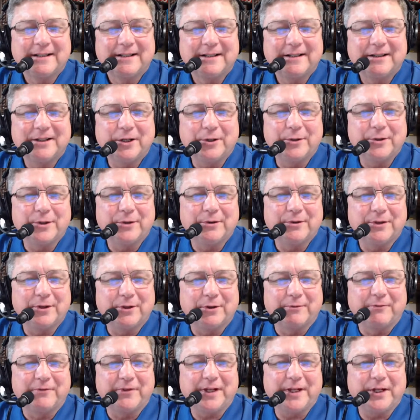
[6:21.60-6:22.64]
No, your
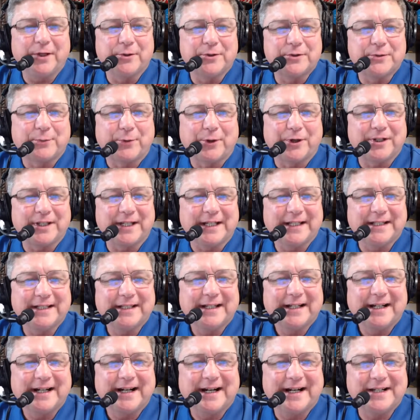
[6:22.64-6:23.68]
video is working.
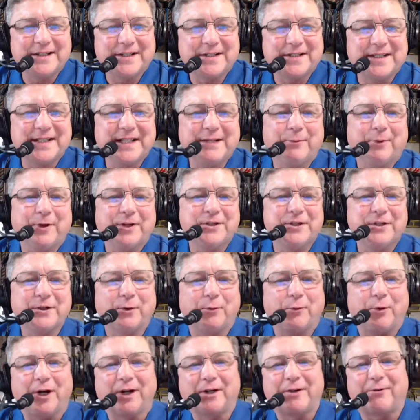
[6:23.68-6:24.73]
I just want you to
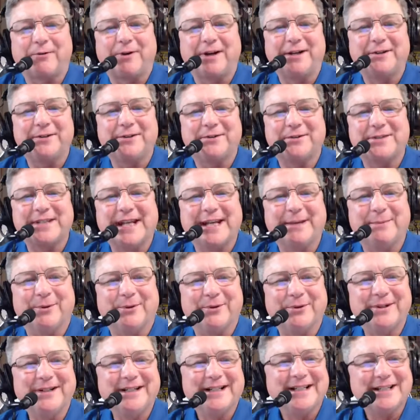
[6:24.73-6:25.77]
walk around your
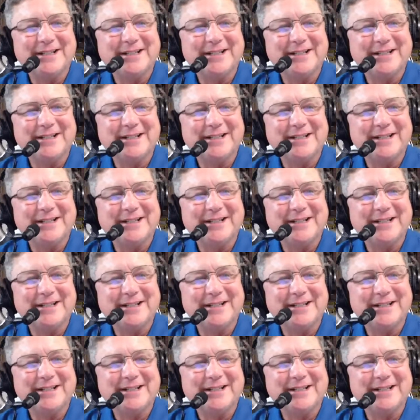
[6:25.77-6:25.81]
table